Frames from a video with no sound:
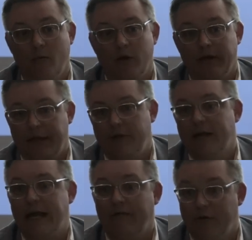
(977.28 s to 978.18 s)
where they don't
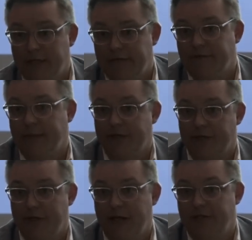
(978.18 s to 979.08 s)
have all the information
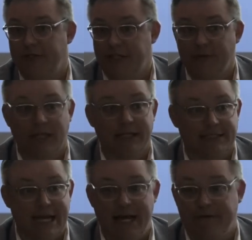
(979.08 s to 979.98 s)
or knowledge that they would like
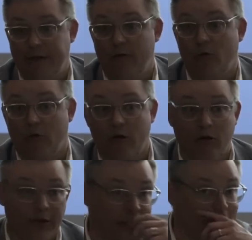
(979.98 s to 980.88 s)
to have or
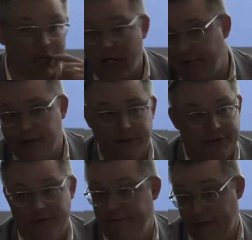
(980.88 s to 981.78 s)
all the governance
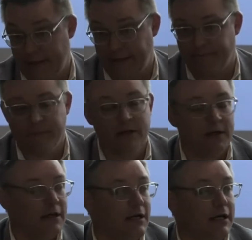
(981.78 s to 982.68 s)
or funding?
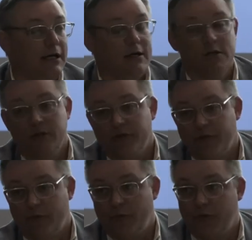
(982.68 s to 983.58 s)

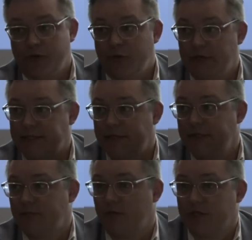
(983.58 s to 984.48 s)
So we're doing a
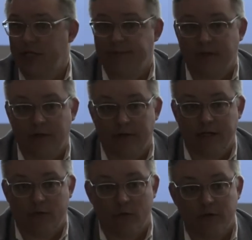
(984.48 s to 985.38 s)
series of workshops all
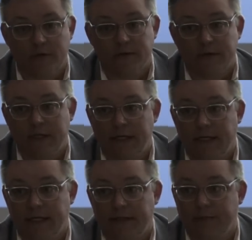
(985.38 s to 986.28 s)
around the world.
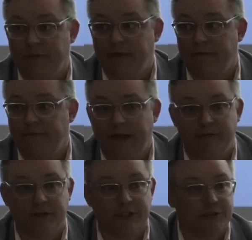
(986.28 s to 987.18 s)
I think we've done 5
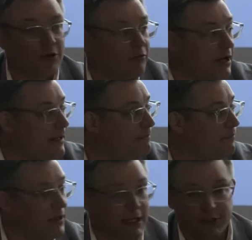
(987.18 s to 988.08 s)
or 6 already.
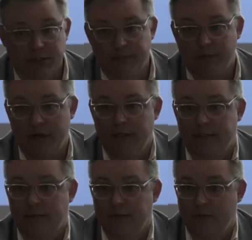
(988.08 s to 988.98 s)
Actually, Brenna
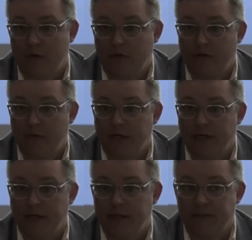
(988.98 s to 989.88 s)
is also
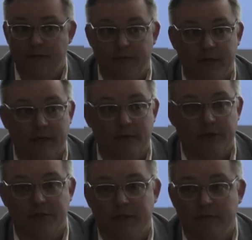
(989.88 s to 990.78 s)
working on this with me,
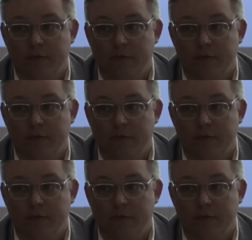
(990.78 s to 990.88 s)
and